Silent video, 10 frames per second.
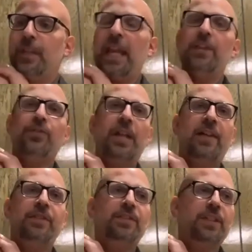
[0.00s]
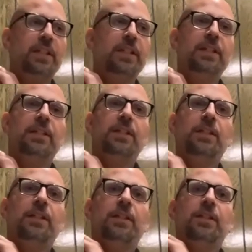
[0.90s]
Hatred, obviously,
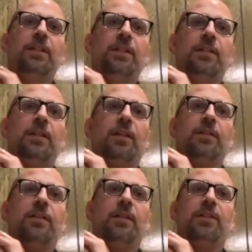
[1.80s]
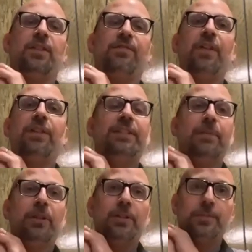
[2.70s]
is very
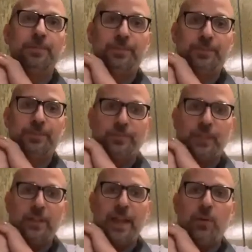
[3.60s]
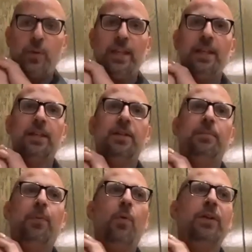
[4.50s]
similar in that we
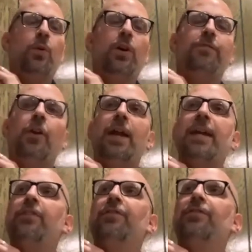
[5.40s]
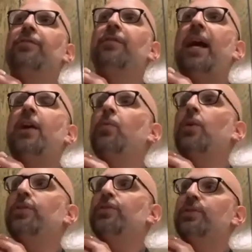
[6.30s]
point all of our anger
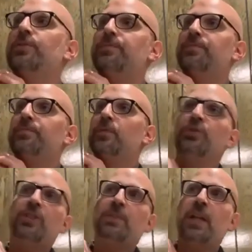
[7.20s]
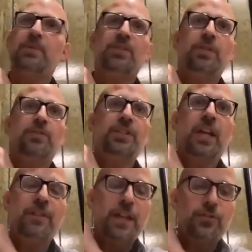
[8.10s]
outwards, or sometimes there's
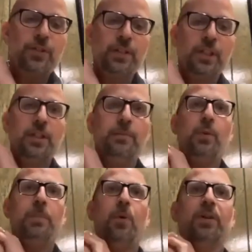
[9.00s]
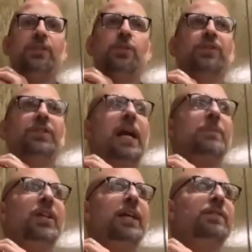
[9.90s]
self hatred, we point it towards an
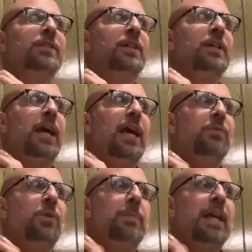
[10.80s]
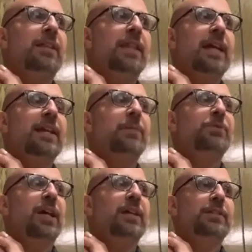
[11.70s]
object and we make that
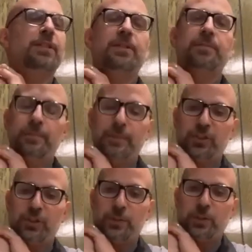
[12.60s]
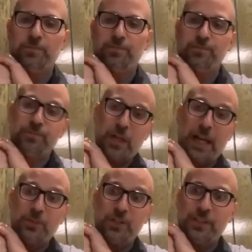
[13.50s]
object miserable,
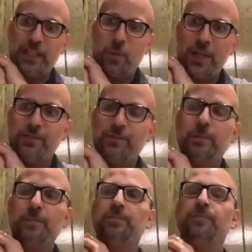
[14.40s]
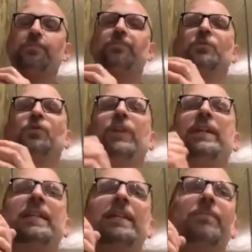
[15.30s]
perhaps in the same way as
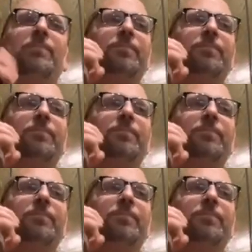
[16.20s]
greed can